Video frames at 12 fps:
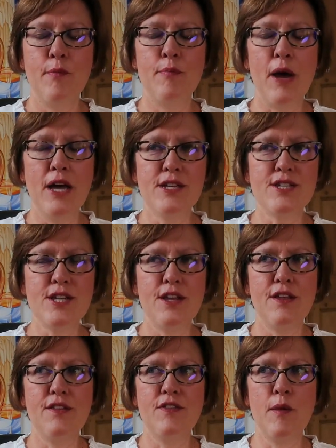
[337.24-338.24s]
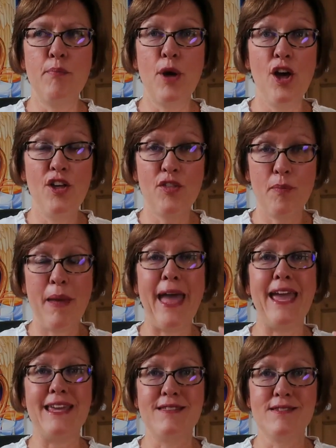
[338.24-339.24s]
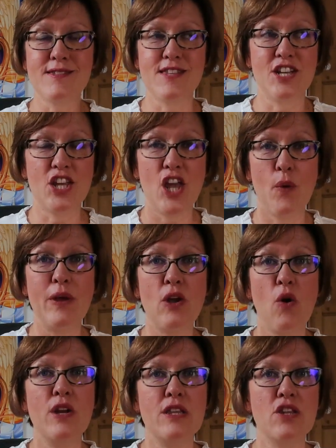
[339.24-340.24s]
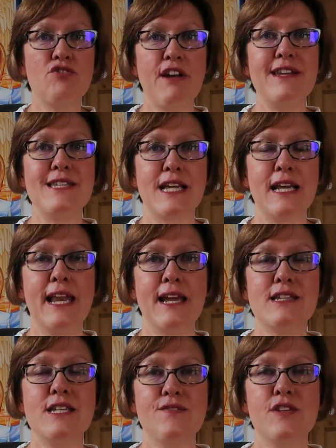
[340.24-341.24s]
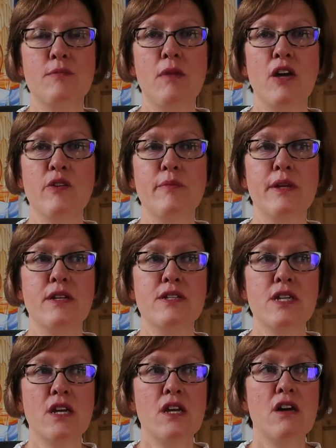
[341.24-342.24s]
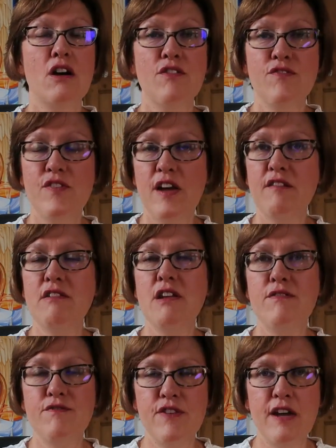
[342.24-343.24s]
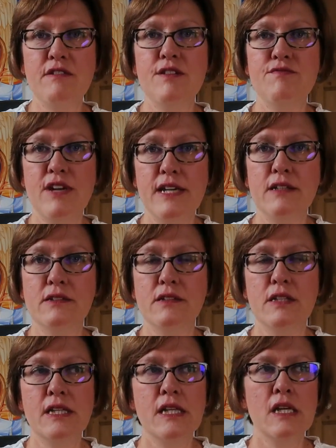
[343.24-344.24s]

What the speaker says: But the birth pains that are going on in the greater collective at the moment are very, very real.